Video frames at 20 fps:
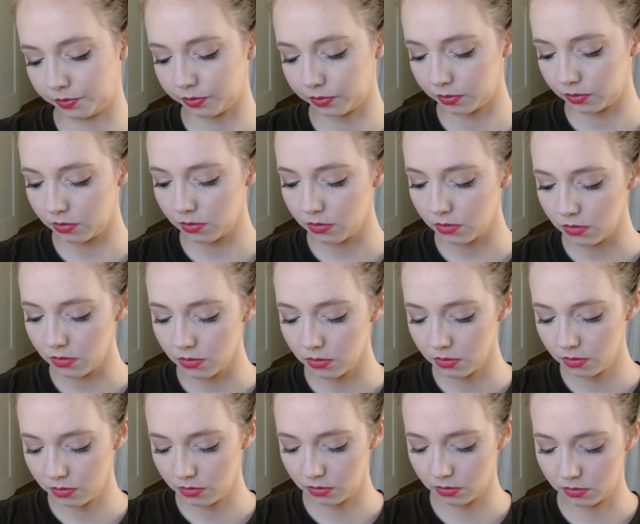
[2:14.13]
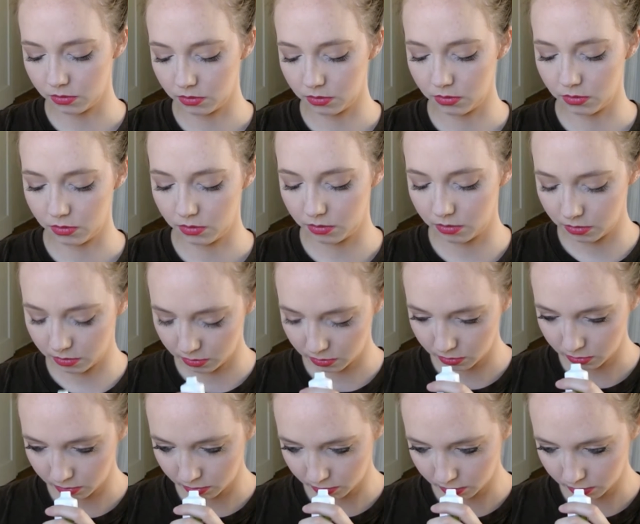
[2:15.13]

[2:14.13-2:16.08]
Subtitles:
[no speech]